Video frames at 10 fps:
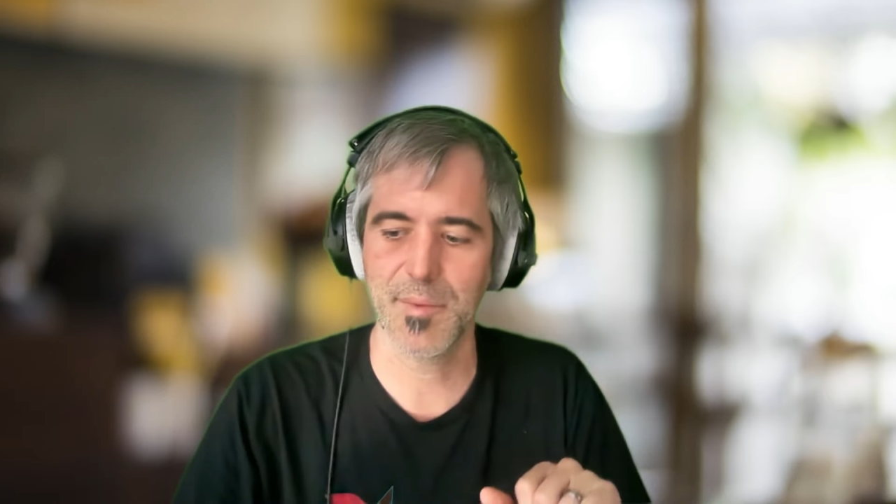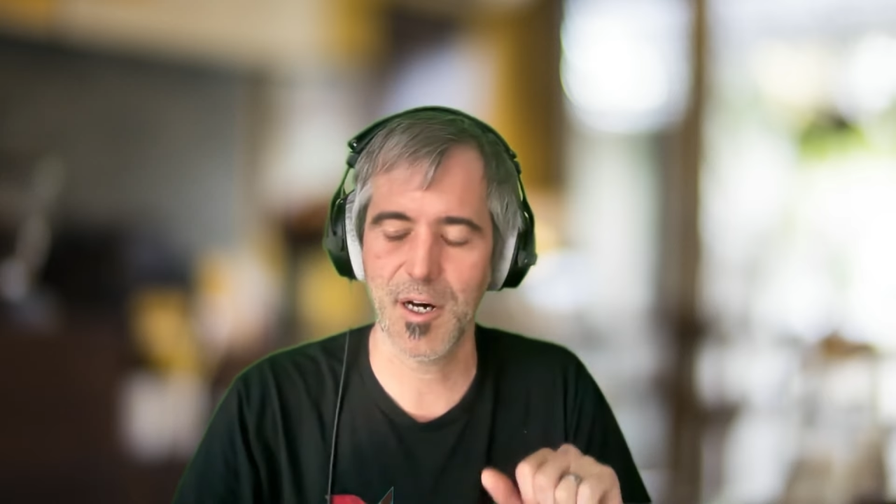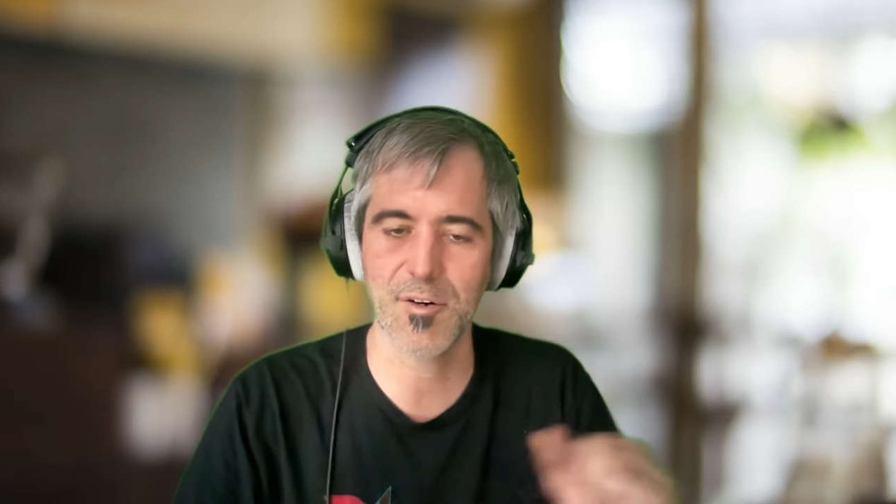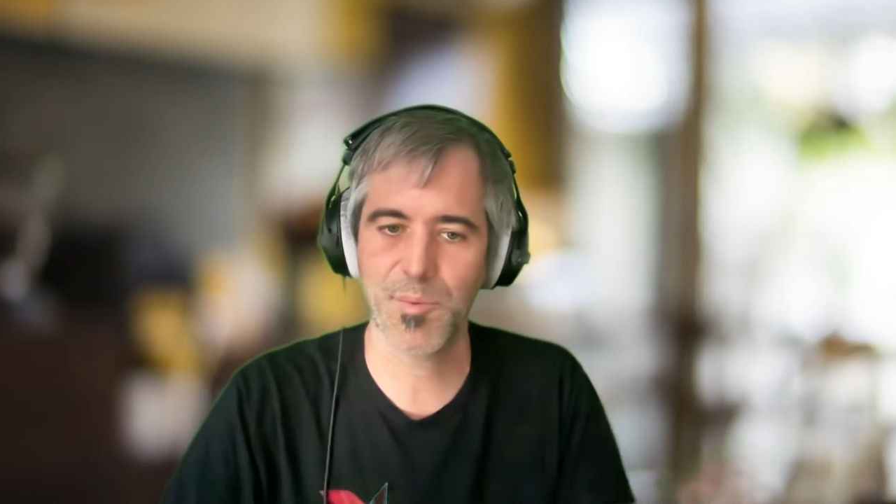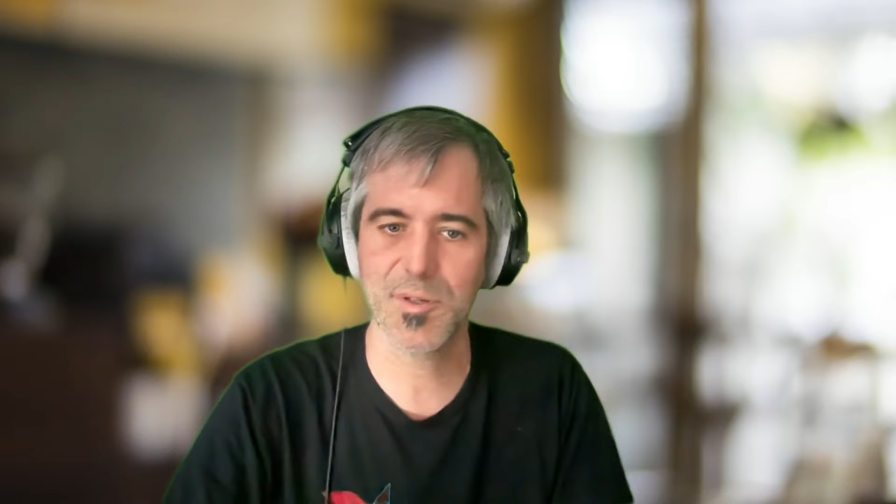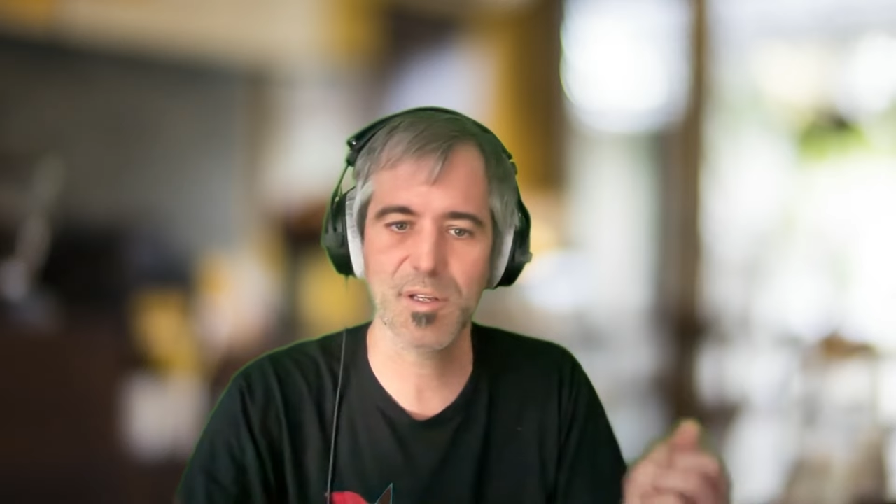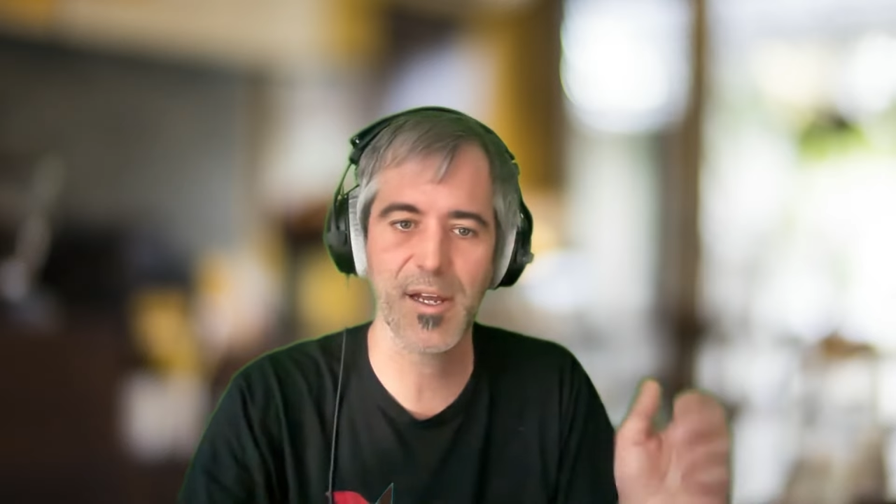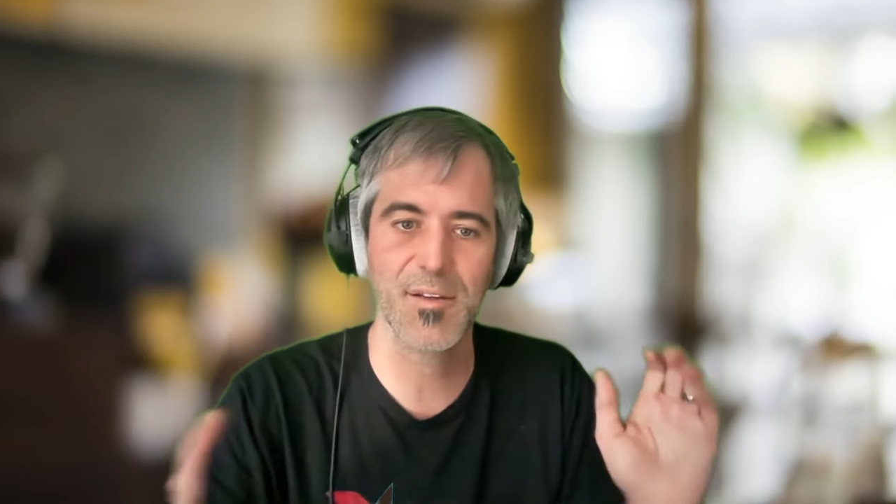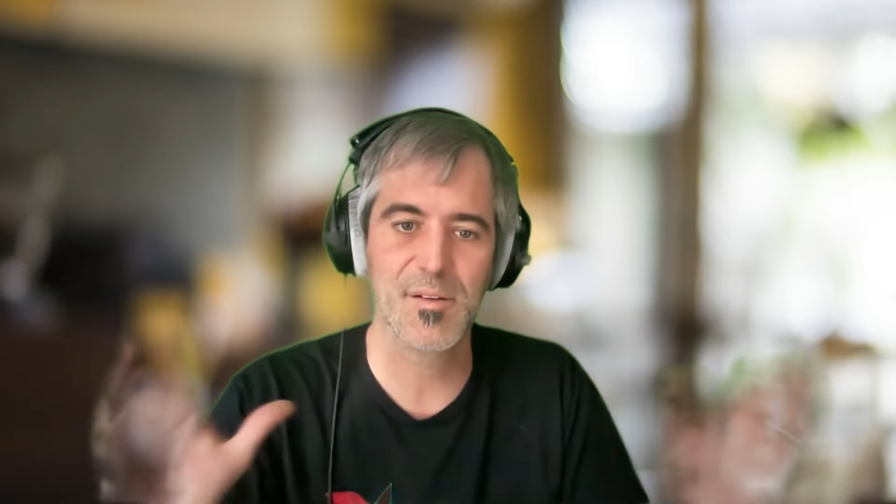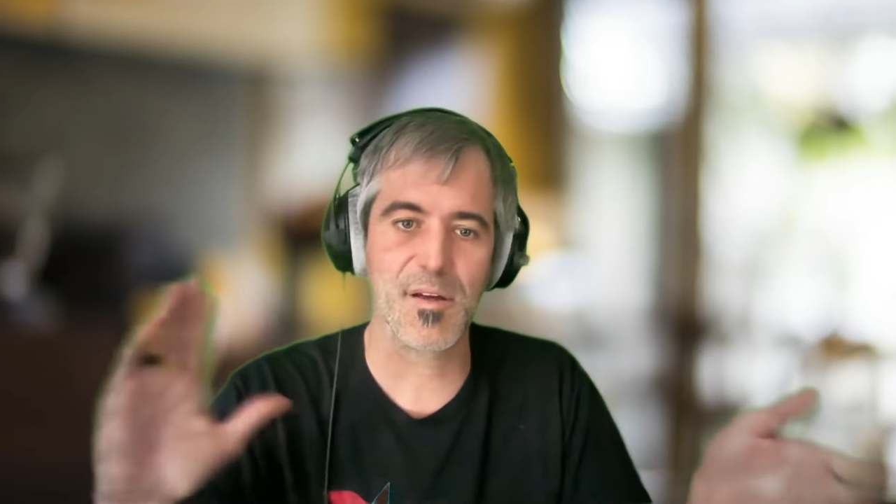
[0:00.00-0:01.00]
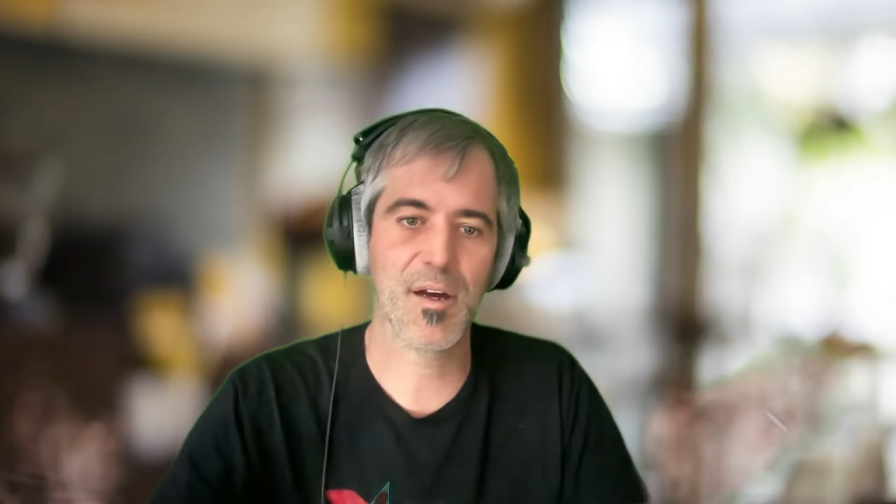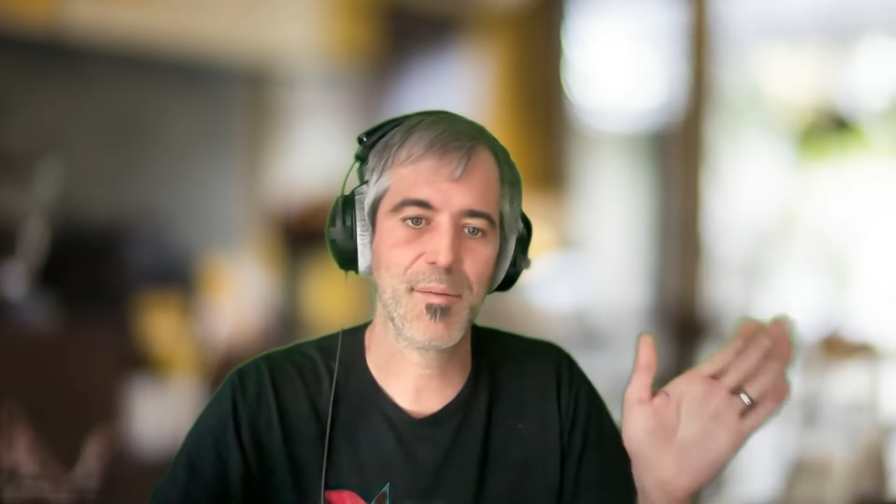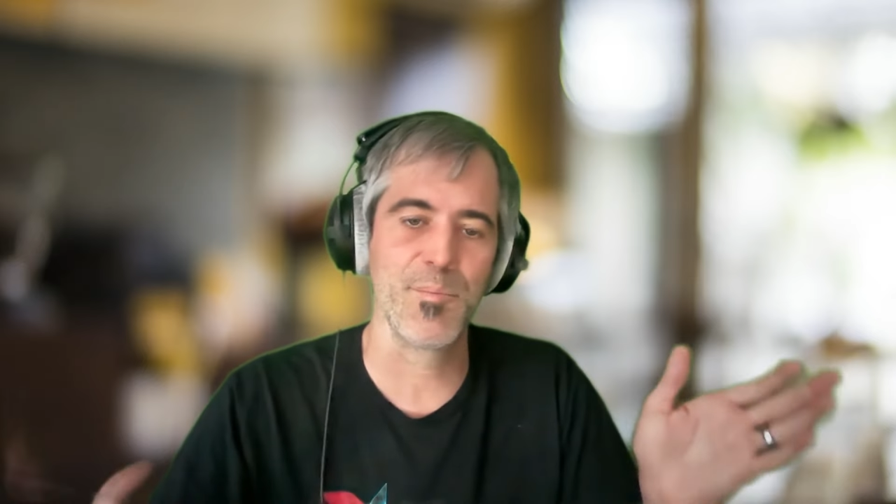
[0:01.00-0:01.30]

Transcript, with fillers: hundred uh, percent like uh,